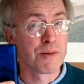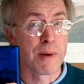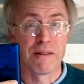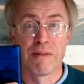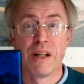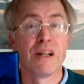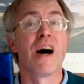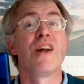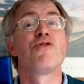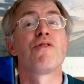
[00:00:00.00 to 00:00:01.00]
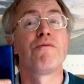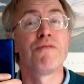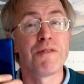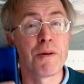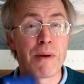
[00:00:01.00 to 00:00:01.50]
about
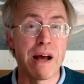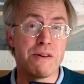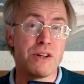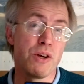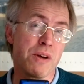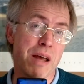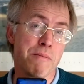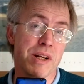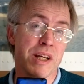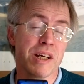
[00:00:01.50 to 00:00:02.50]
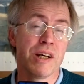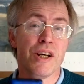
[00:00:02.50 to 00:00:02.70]
150 pound in UK money,